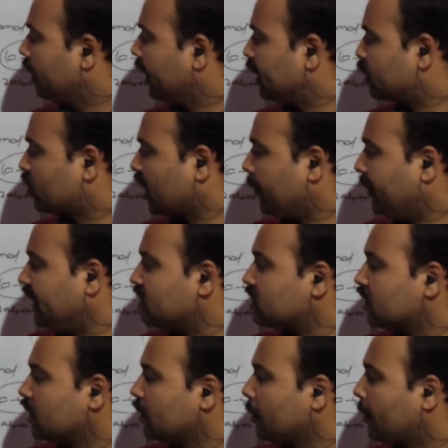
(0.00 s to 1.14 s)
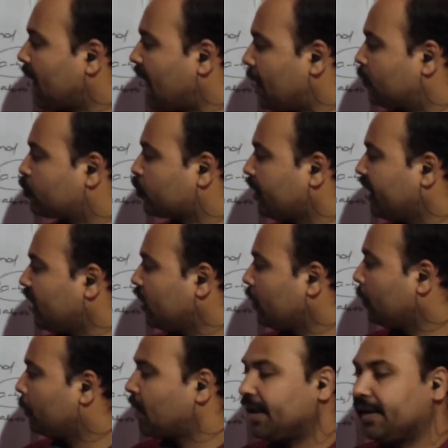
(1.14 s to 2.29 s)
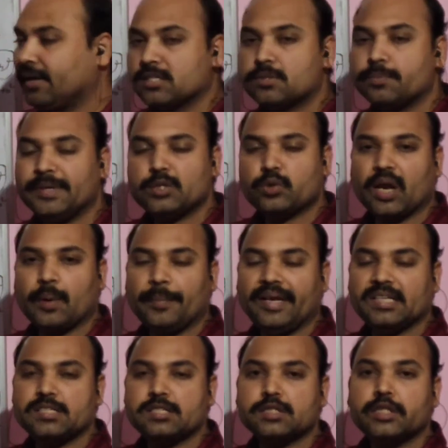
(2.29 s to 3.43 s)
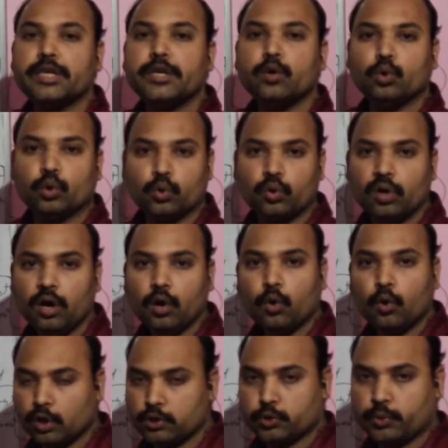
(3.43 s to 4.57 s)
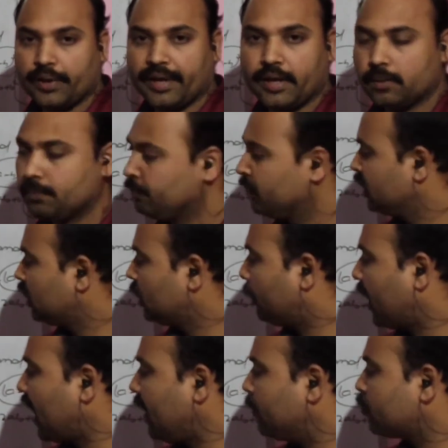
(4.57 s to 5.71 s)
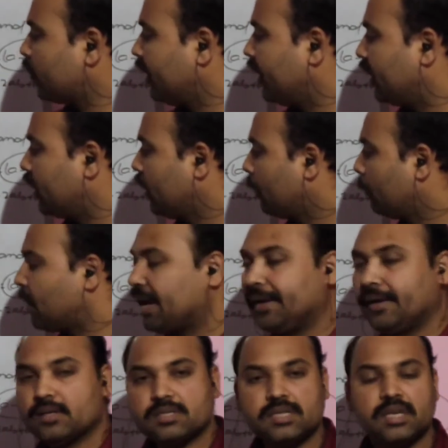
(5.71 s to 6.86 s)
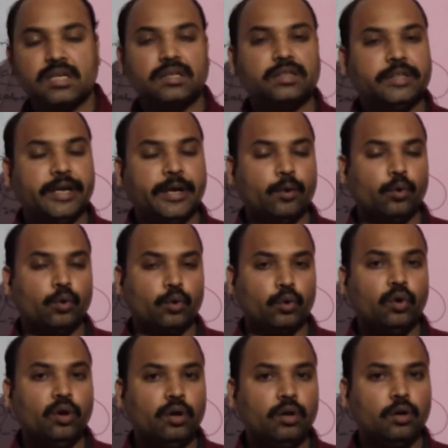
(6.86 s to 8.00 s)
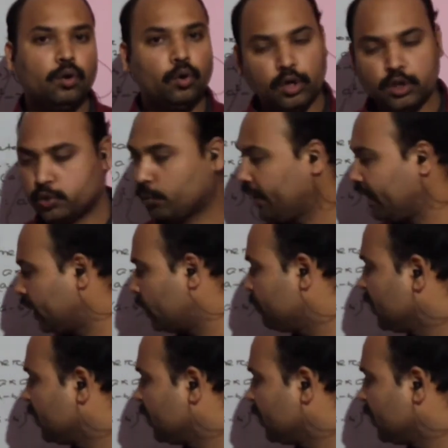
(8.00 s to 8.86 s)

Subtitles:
a square means 5 square minus b square means 3 root 2 whole square. The 5 square minus 3 root 2 whole square.